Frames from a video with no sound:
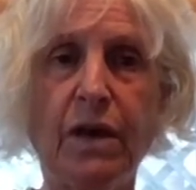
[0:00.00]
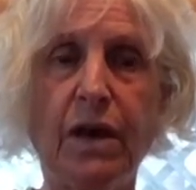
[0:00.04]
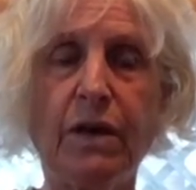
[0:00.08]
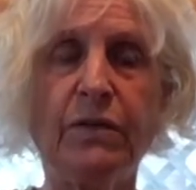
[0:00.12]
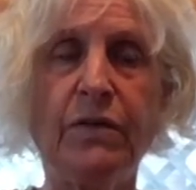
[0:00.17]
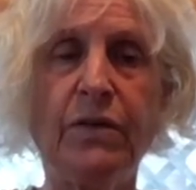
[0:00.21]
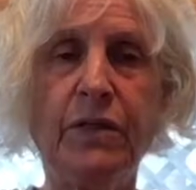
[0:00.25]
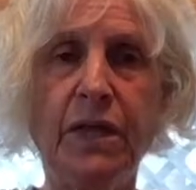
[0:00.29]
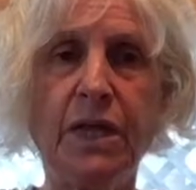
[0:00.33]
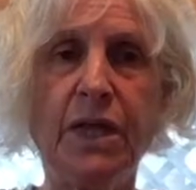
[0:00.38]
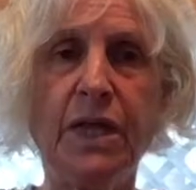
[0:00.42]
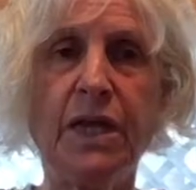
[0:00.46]

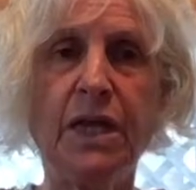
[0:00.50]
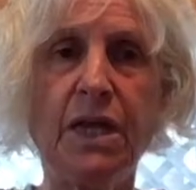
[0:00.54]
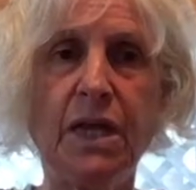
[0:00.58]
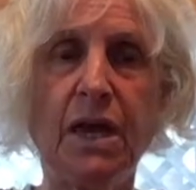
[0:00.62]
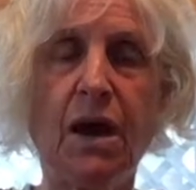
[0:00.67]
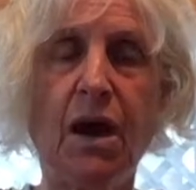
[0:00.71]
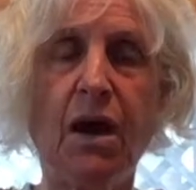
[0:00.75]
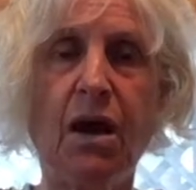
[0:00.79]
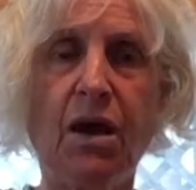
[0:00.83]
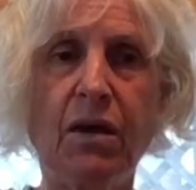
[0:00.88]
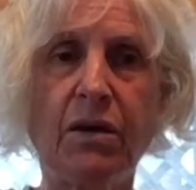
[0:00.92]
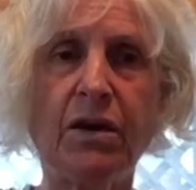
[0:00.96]
the
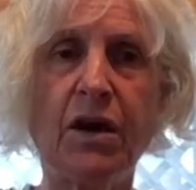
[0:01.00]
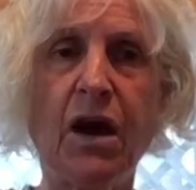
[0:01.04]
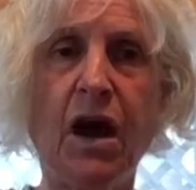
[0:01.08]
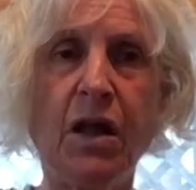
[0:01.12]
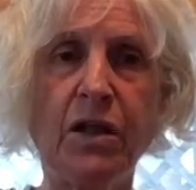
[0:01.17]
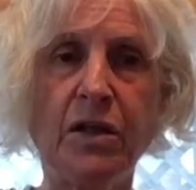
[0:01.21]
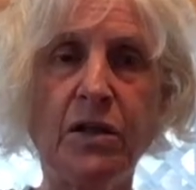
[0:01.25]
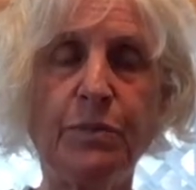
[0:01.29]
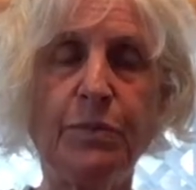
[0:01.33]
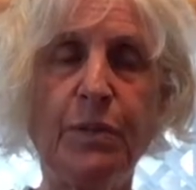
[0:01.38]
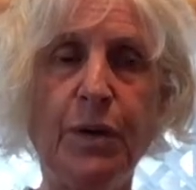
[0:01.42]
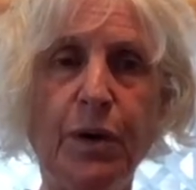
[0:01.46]

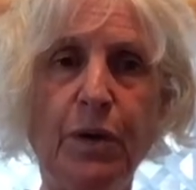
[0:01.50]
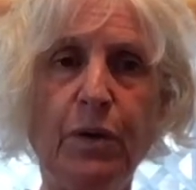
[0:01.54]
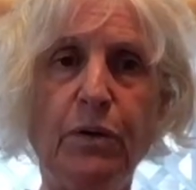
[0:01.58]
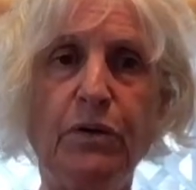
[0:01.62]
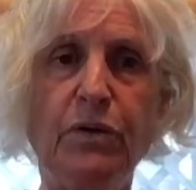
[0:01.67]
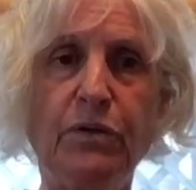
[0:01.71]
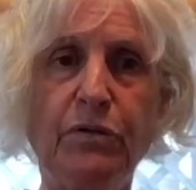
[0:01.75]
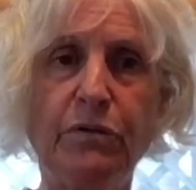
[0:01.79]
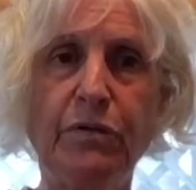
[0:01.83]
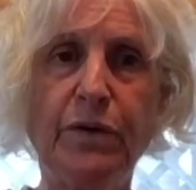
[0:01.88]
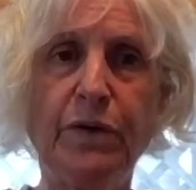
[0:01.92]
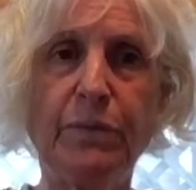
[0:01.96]
collarbone,
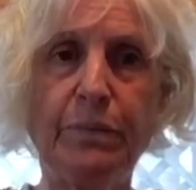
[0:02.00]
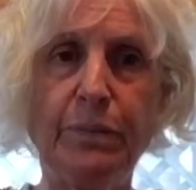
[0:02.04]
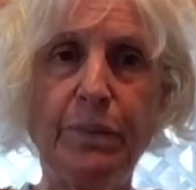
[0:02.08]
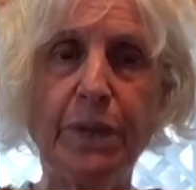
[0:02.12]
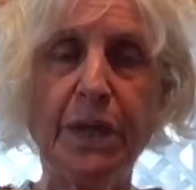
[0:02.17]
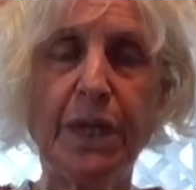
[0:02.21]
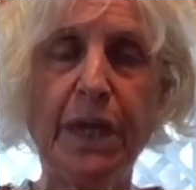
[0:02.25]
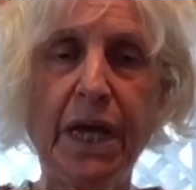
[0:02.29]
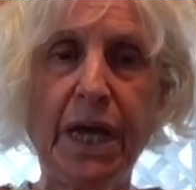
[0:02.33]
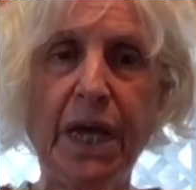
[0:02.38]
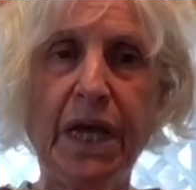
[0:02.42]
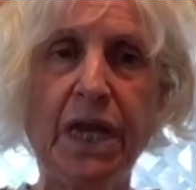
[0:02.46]
the rib
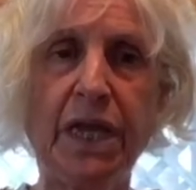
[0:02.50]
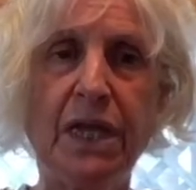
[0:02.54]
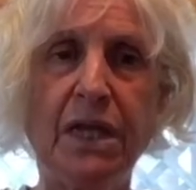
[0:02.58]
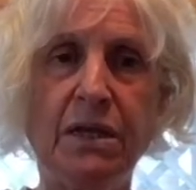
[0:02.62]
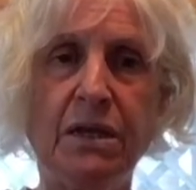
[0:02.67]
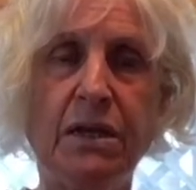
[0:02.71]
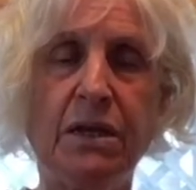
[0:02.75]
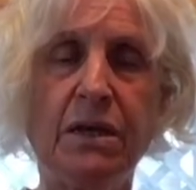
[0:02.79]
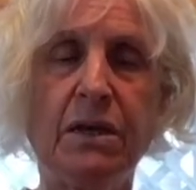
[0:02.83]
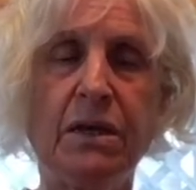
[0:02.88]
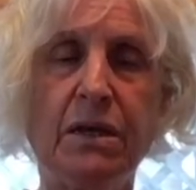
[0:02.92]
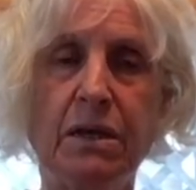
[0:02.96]
plate,
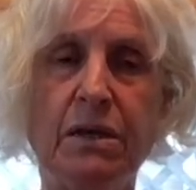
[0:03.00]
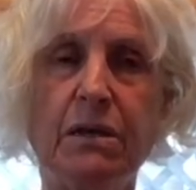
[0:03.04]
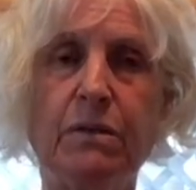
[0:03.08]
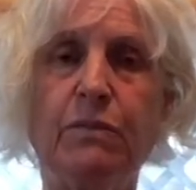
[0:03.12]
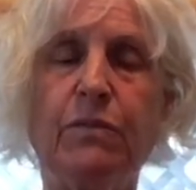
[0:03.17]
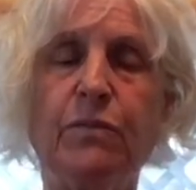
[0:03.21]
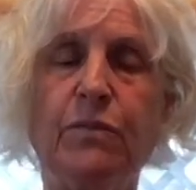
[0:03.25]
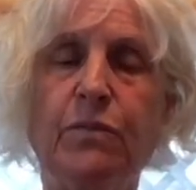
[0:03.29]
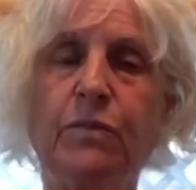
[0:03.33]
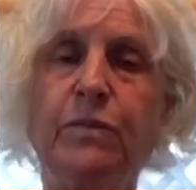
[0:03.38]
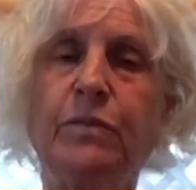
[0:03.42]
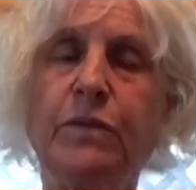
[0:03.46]

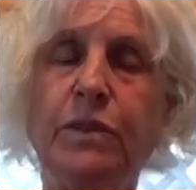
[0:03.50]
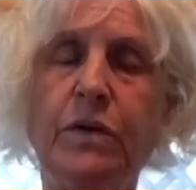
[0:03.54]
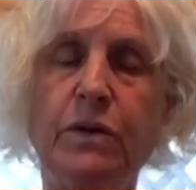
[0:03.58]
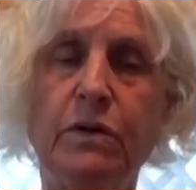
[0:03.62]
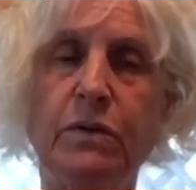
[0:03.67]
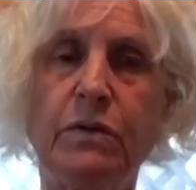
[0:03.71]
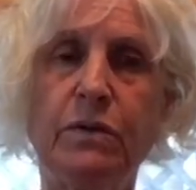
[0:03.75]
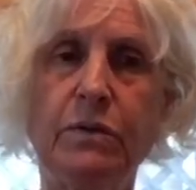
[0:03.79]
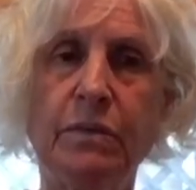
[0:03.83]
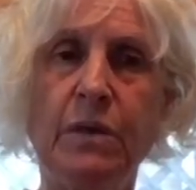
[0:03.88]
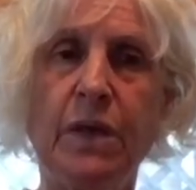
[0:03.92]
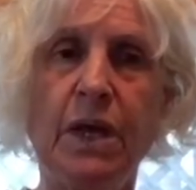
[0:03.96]

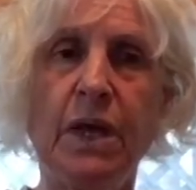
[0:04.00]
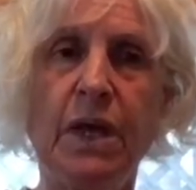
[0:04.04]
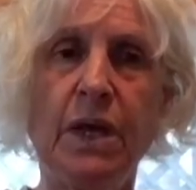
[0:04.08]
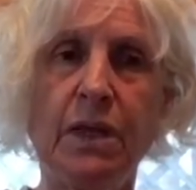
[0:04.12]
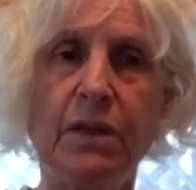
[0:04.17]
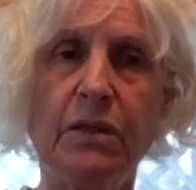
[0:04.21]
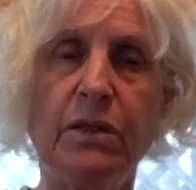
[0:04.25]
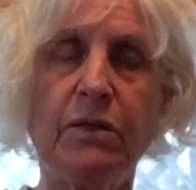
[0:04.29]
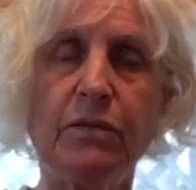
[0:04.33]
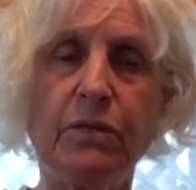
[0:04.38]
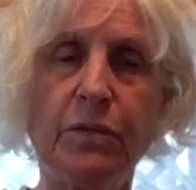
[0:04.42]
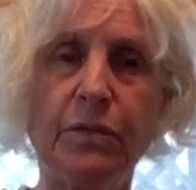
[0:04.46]

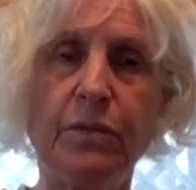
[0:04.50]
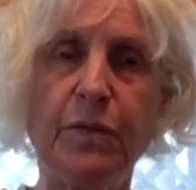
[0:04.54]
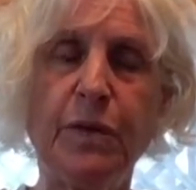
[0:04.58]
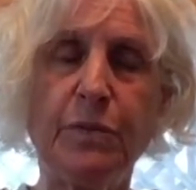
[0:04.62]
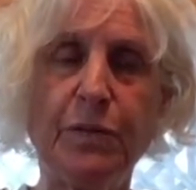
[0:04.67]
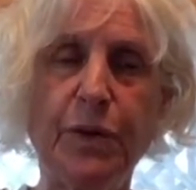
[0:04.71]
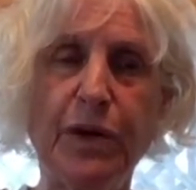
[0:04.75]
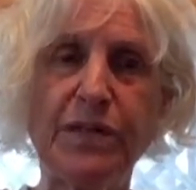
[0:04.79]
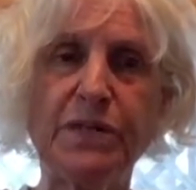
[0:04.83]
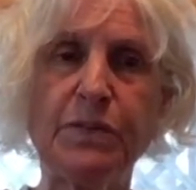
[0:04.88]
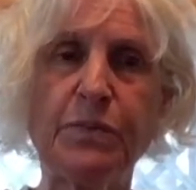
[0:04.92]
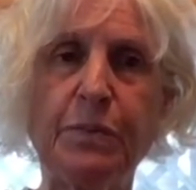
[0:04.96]
the
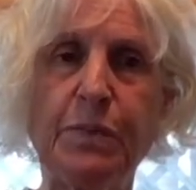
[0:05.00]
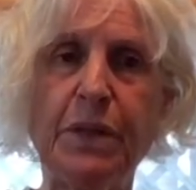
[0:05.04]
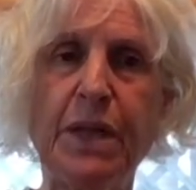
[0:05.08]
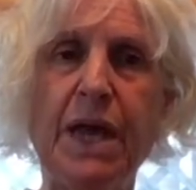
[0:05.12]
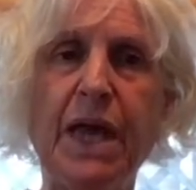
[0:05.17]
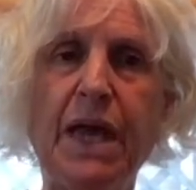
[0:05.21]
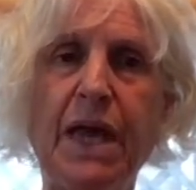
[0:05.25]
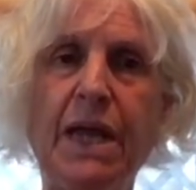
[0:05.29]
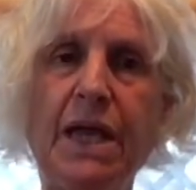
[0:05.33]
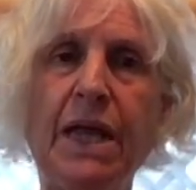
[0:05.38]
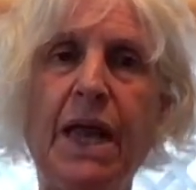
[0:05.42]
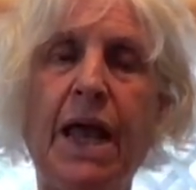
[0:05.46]

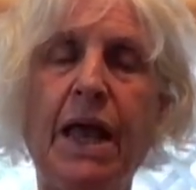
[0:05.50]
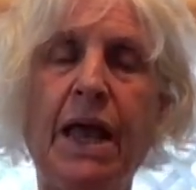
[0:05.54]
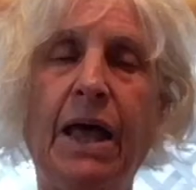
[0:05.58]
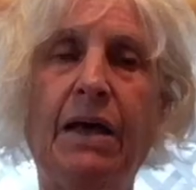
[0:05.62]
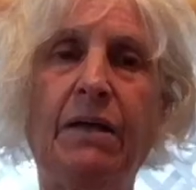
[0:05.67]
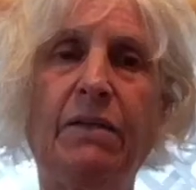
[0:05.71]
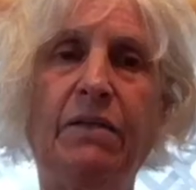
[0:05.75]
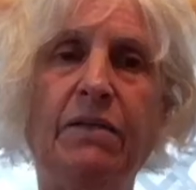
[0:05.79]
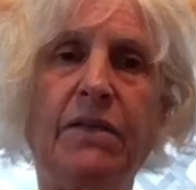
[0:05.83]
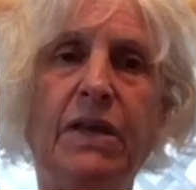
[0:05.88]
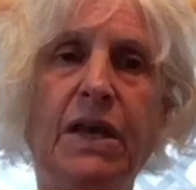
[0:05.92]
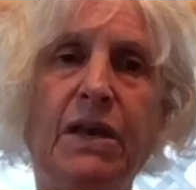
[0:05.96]
breastplate,
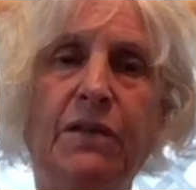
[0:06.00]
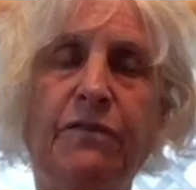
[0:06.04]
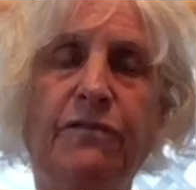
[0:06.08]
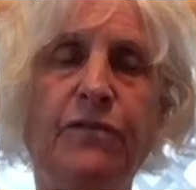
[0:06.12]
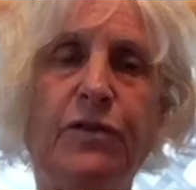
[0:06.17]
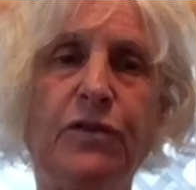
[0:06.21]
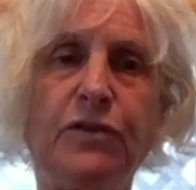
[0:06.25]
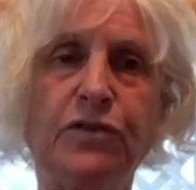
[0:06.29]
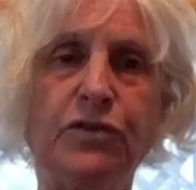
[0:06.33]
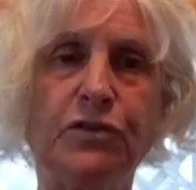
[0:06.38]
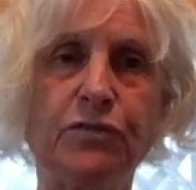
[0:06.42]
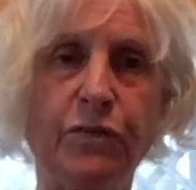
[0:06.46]
and the
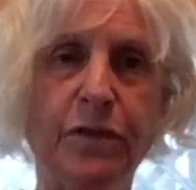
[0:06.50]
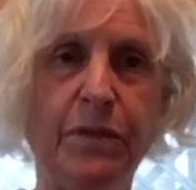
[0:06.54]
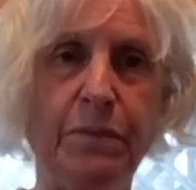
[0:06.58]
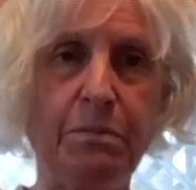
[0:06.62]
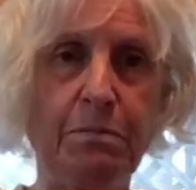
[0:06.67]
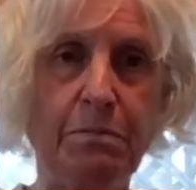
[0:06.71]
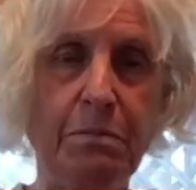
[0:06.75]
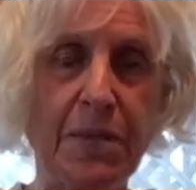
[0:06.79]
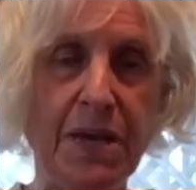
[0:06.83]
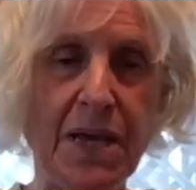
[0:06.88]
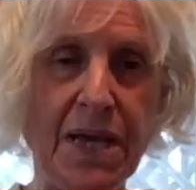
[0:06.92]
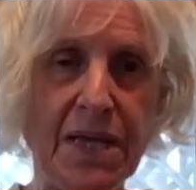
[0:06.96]
first rib
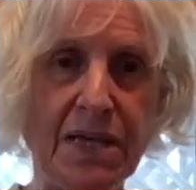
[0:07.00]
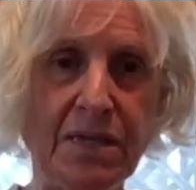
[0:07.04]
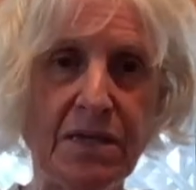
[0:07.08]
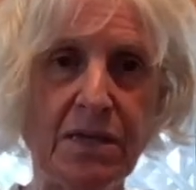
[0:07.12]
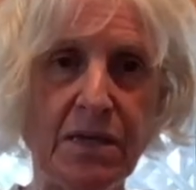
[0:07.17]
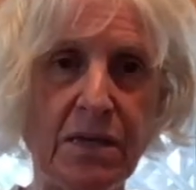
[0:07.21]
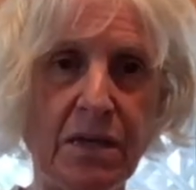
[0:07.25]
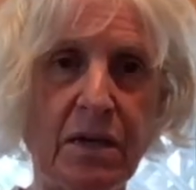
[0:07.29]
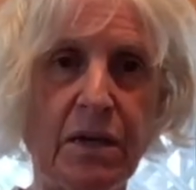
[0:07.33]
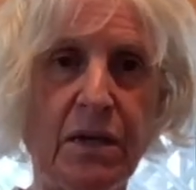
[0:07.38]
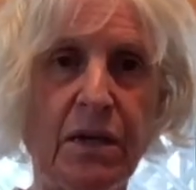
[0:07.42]
meet.